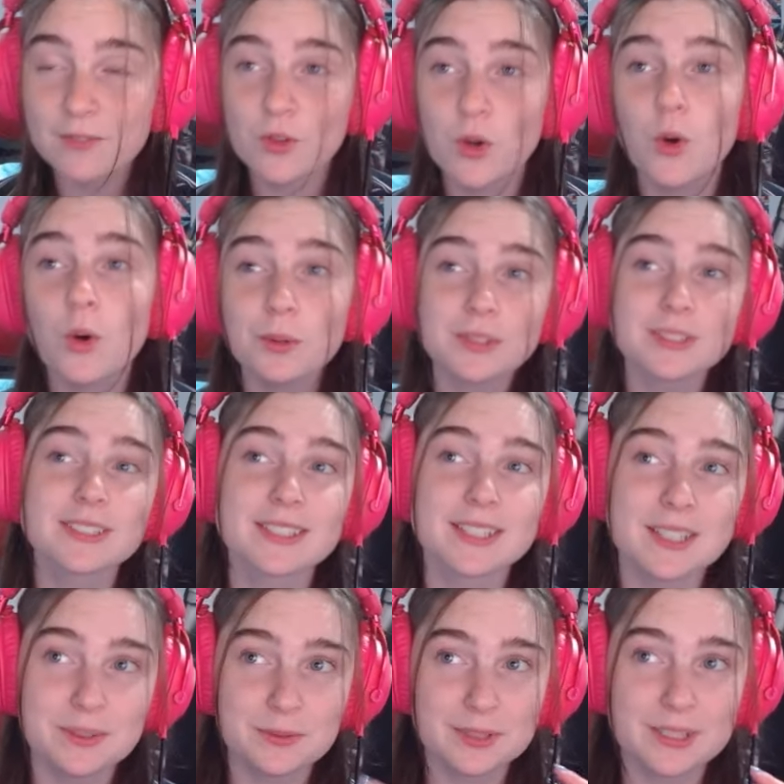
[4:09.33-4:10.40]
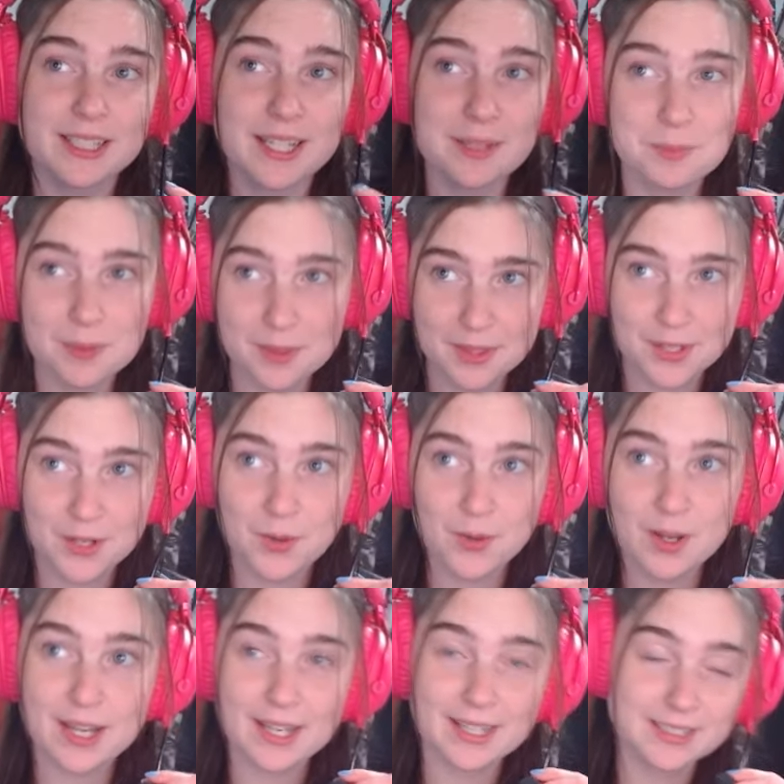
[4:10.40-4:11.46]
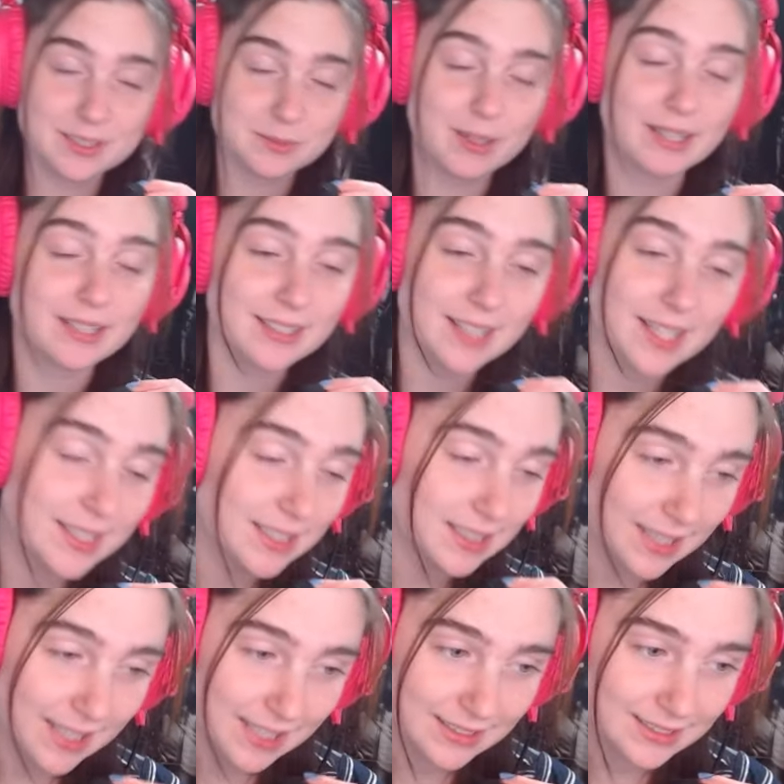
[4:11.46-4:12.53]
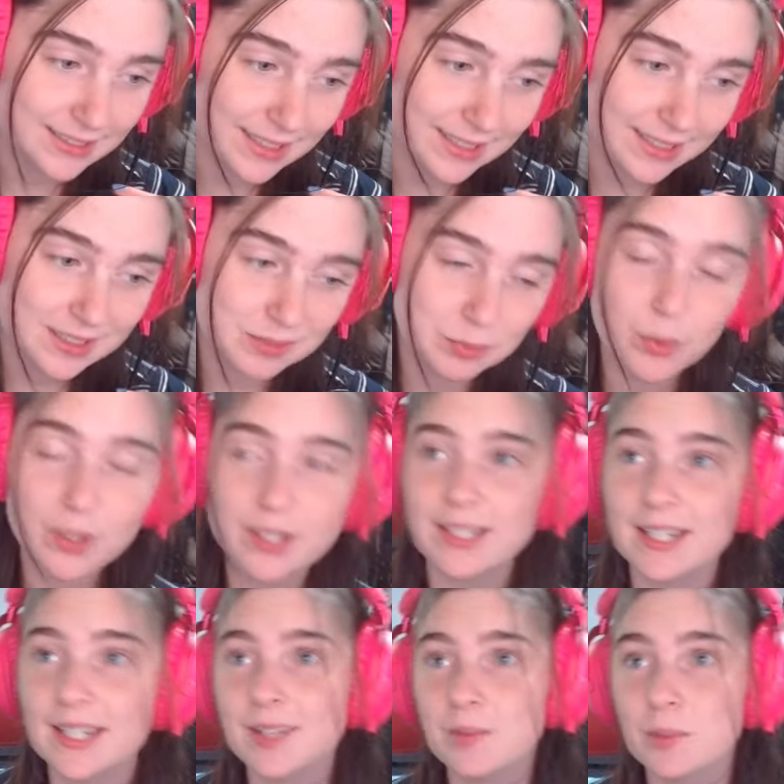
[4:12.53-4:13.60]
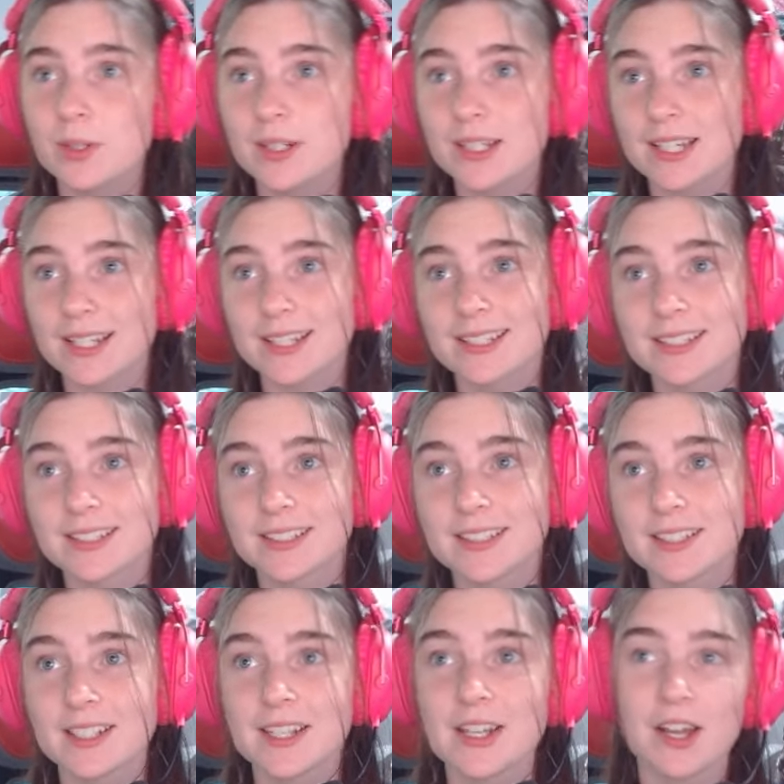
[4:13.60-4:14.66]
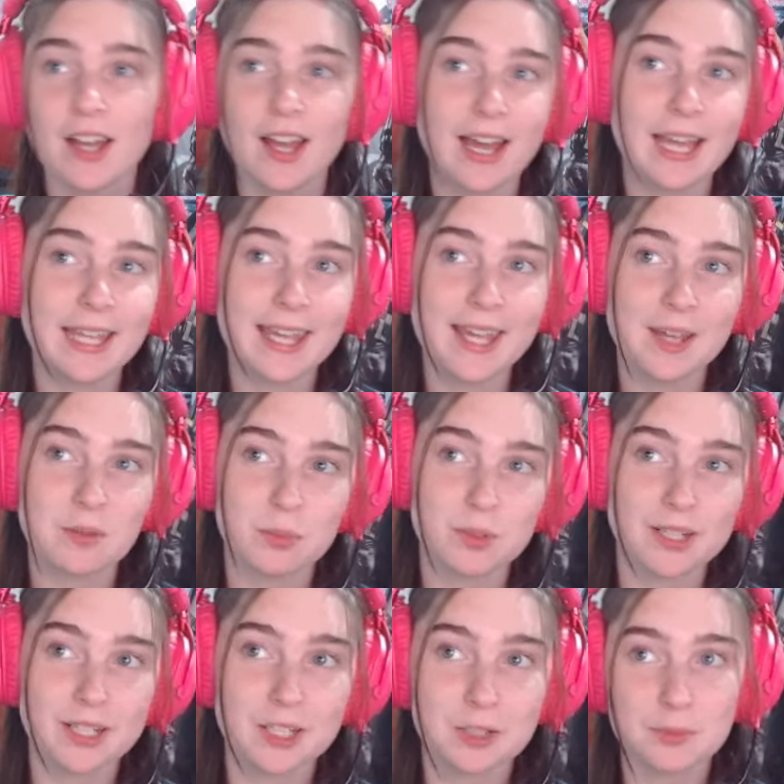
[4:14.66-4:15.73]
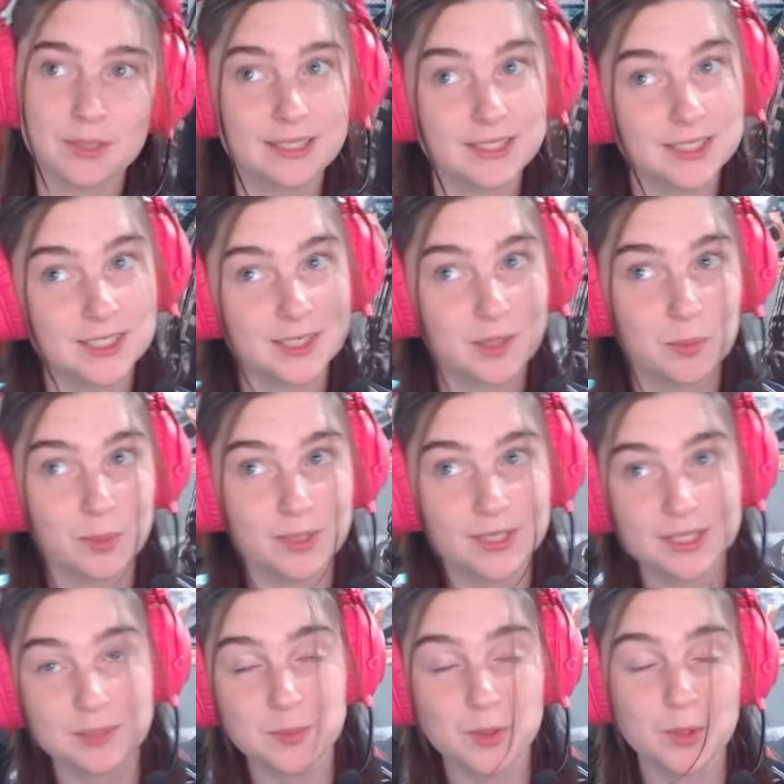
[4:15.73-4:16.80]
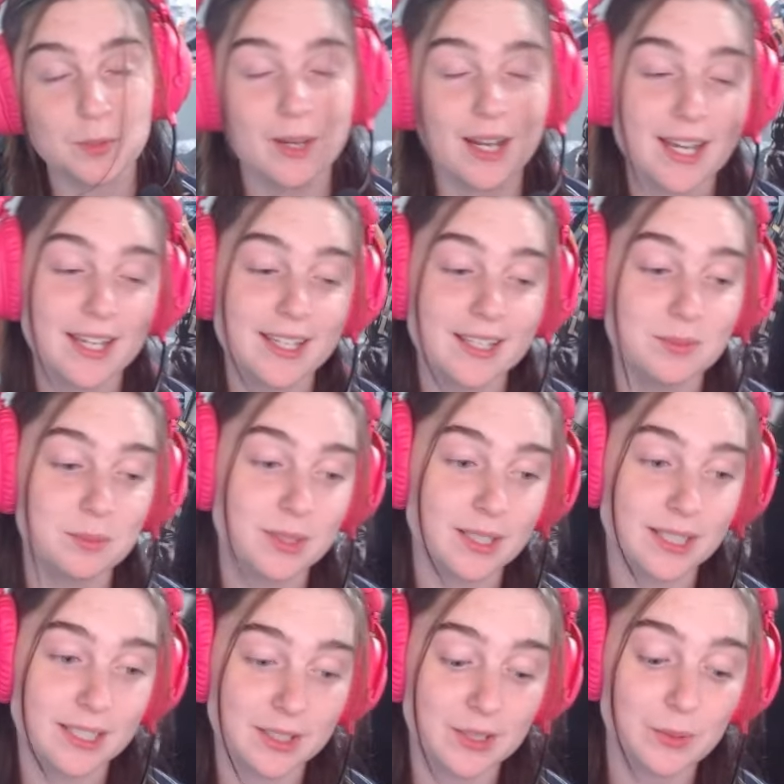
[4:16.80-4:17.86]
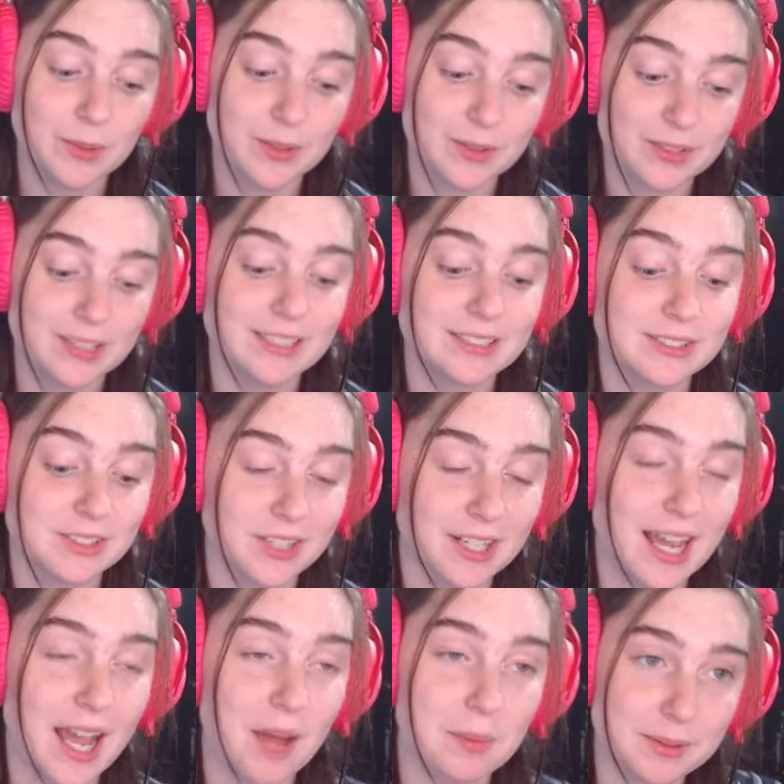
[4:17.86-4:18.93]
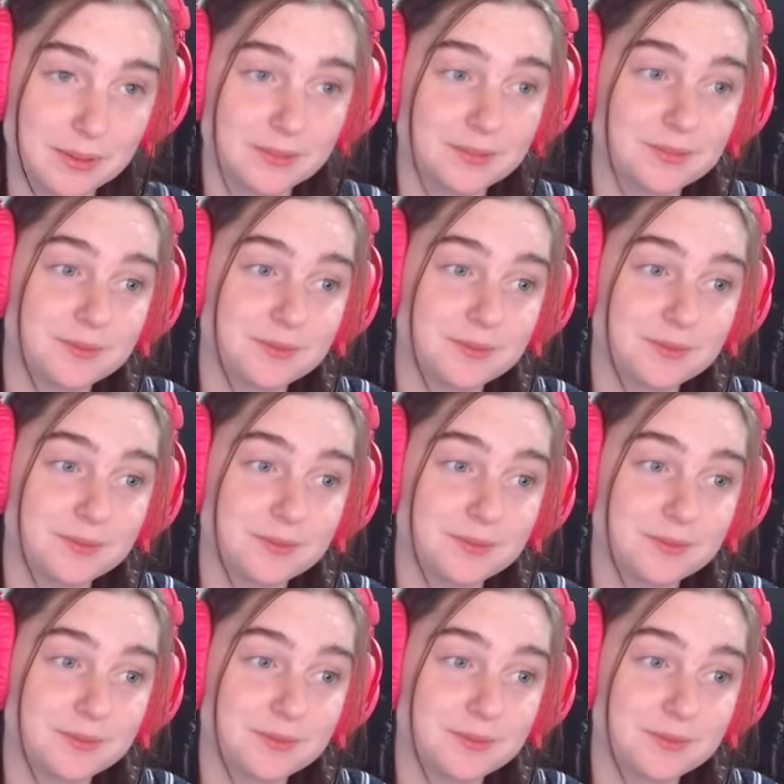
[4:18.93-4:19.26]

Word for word: Of course you would keep it though. I expect nothing less. At this point I could predict. I can't predict because he's unpredictable, but I could predict the weird things are gonna happen.